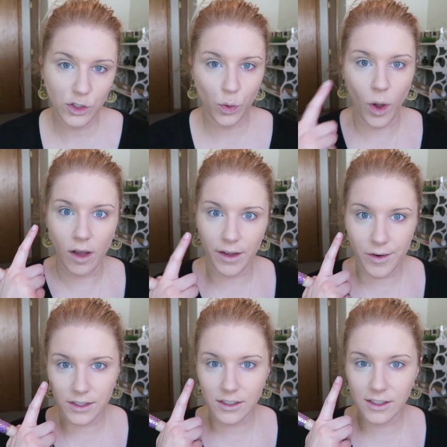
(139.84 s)
12
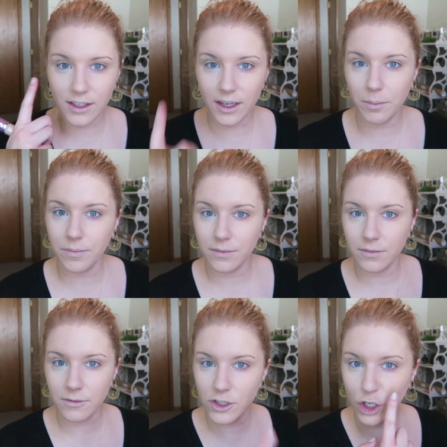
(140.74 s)
hours of sleep,
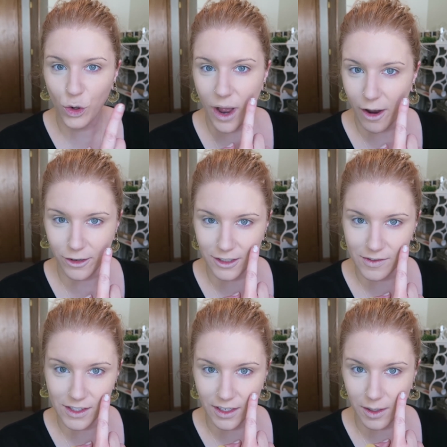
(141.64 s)
2 hours
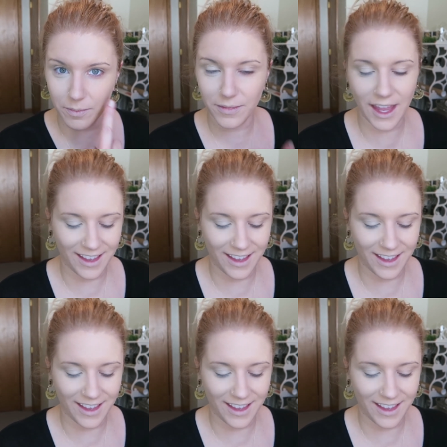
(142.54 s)
of sleep.